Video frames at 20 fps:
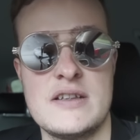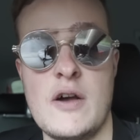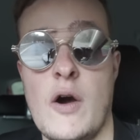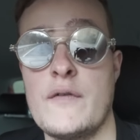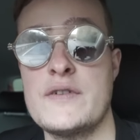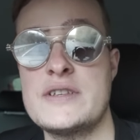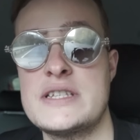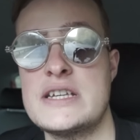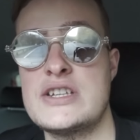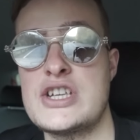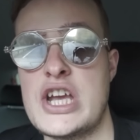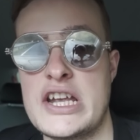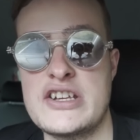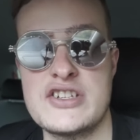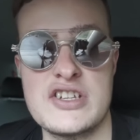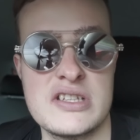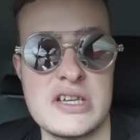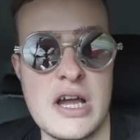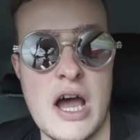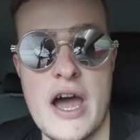obviously
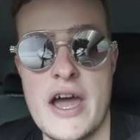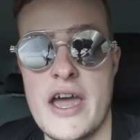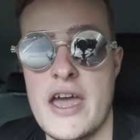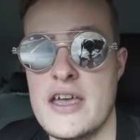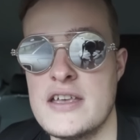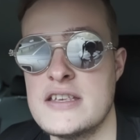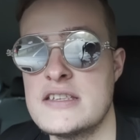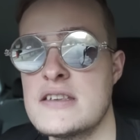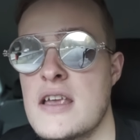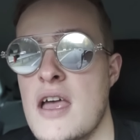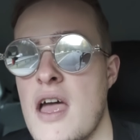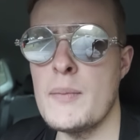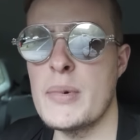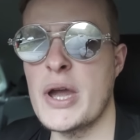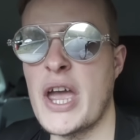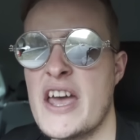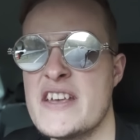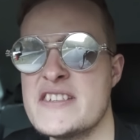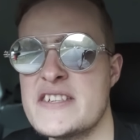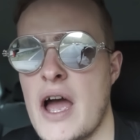change the tires
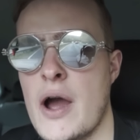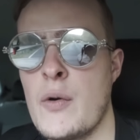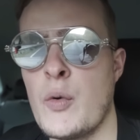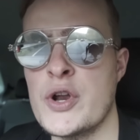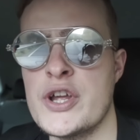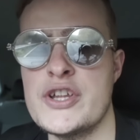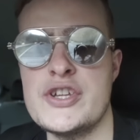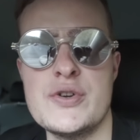because I want